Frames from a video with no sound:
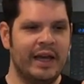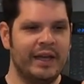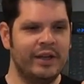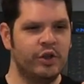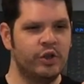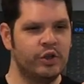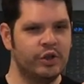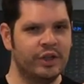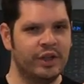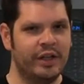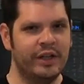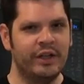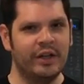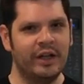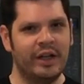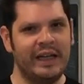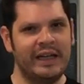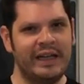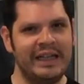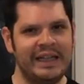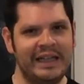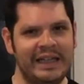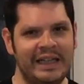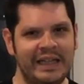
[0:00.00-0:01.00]
And usually you're
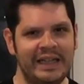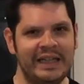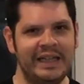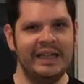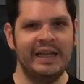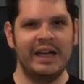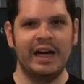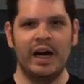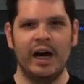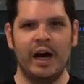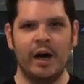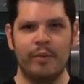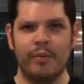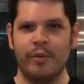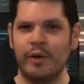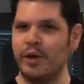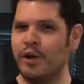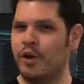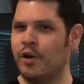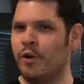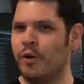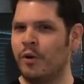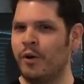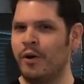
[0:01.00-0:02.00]
like, eh, I'll
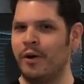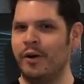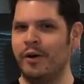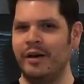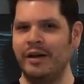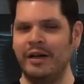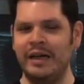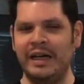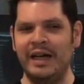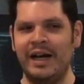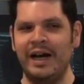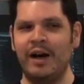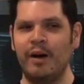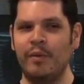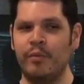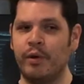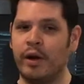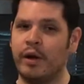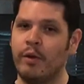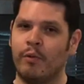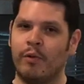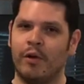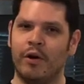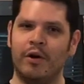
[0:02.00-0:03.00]
bring corn, I'll
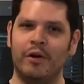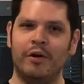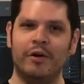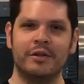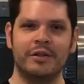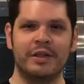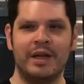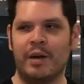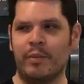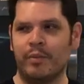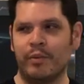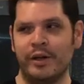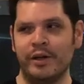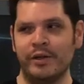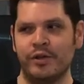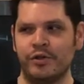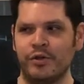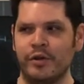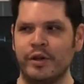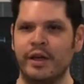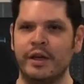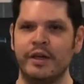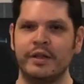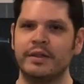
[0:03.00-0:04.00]
bring rolls, I'll bring
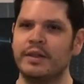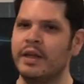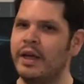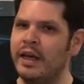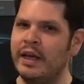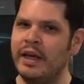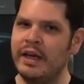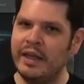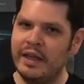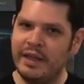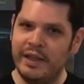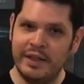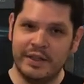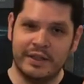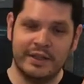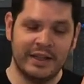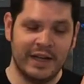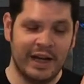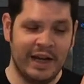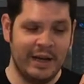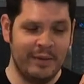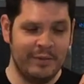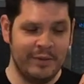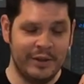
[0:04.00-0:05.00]
drinks. This
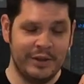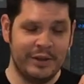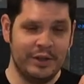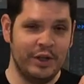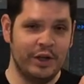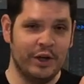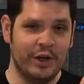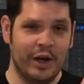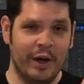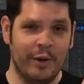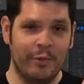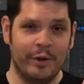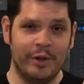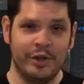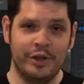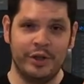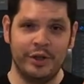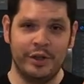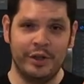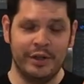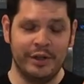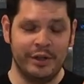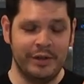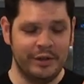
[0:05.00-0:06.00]
time, this year, I want
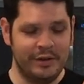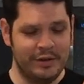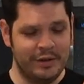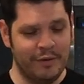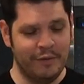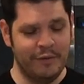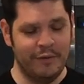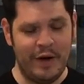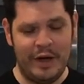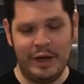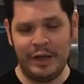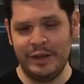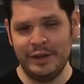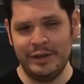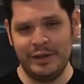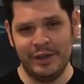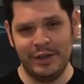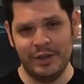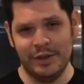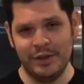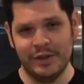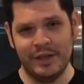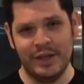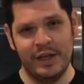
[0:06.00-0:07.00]
you to, to
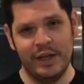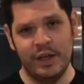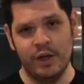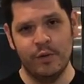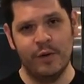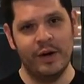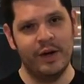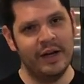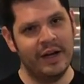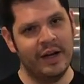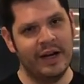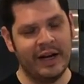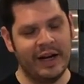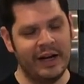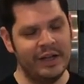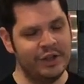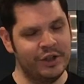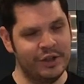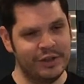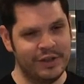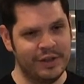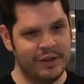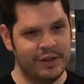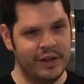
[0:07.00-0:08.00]
volunteer and say, you know what, I got
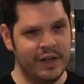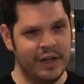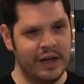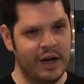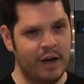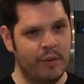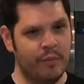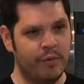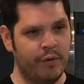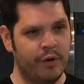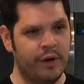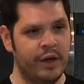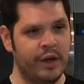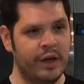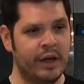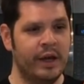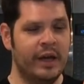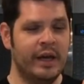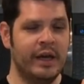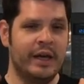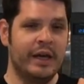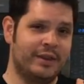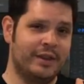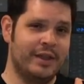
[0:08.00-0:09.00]
just the thing, I'll bring
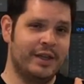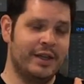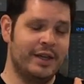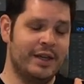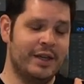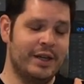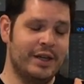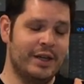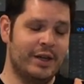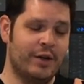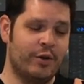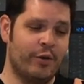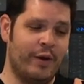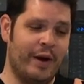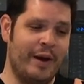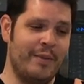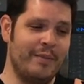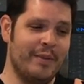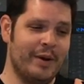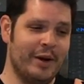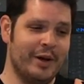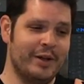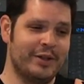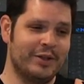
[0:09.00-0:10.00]
the
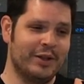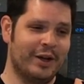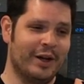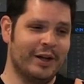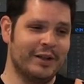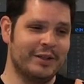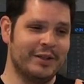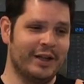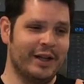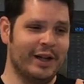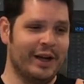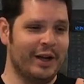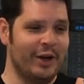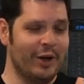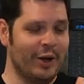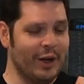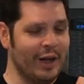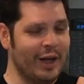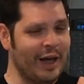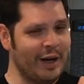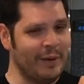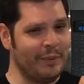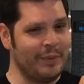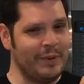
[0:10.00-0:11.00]
cranberry sauce. And I know a
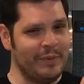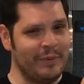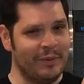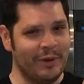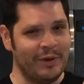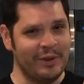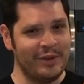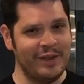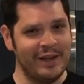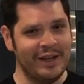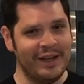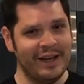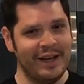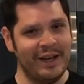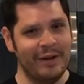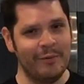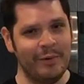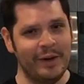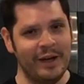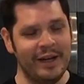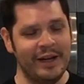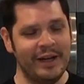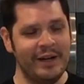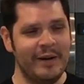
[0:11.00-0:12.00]
lot of people are thinking,
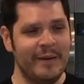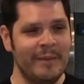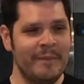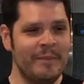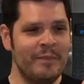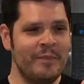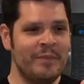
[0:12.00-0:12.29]
wait,